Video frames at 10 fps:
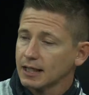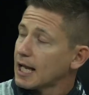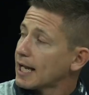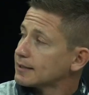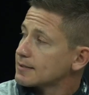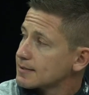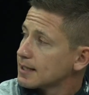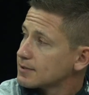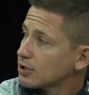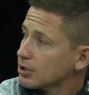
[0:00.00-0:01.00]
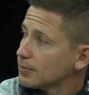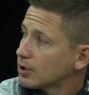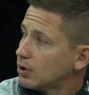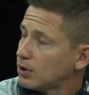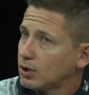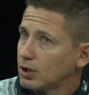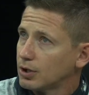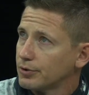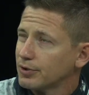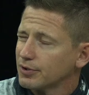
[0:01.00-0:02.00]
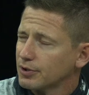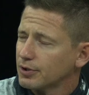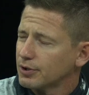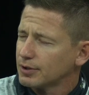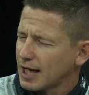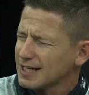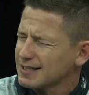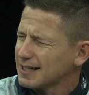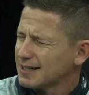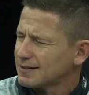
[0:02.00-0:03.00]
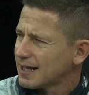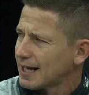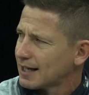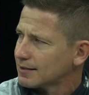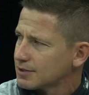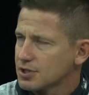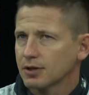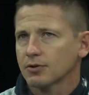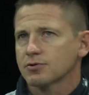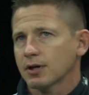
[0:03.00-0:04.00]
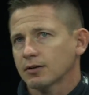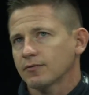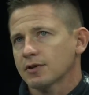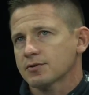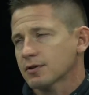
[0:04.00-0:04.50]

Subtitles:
at the state tournament on the 19th at the Chattanooga Trading Convention Center.